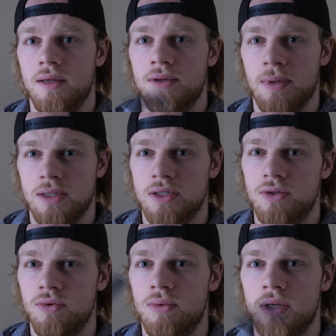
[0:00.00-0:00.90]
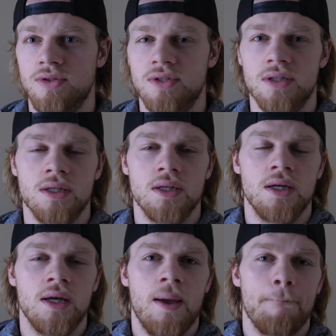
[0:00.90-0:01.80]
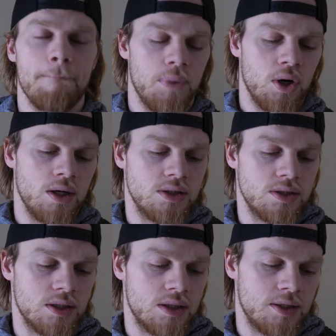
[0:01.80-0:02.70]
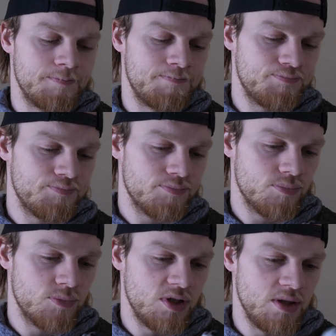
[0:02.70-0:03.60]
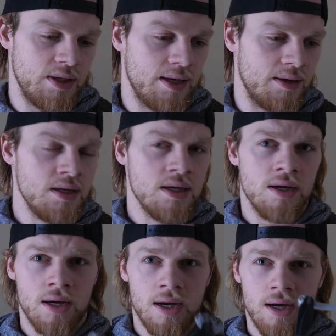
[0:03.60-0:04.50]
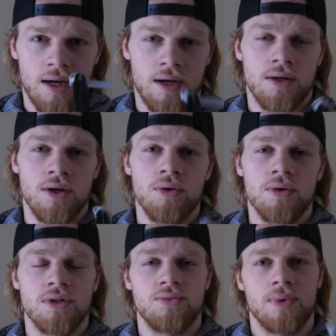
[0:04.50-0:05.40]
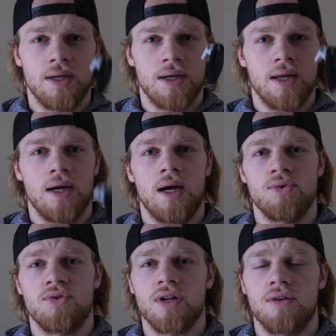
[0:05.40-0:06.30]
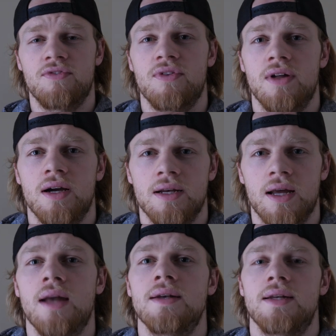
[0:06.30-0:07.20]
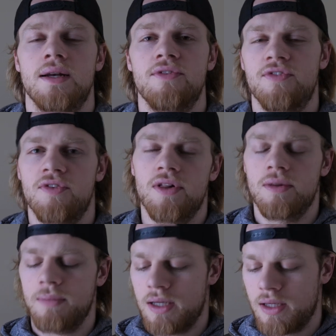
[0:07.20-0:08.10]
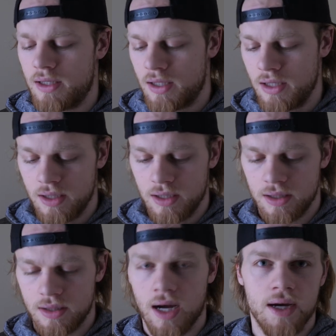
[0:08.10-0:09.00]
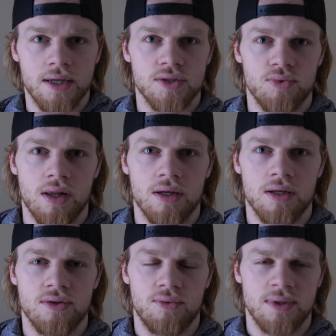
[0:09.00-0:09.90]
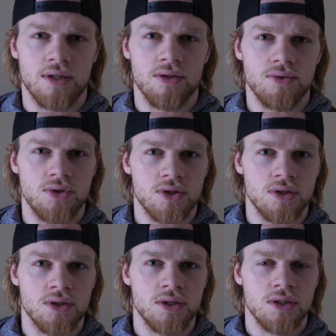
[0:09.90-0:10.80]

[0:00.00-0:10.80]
especially cool ones. But yeah. I noticed when I was done flying that I didn't film in the highest resolution,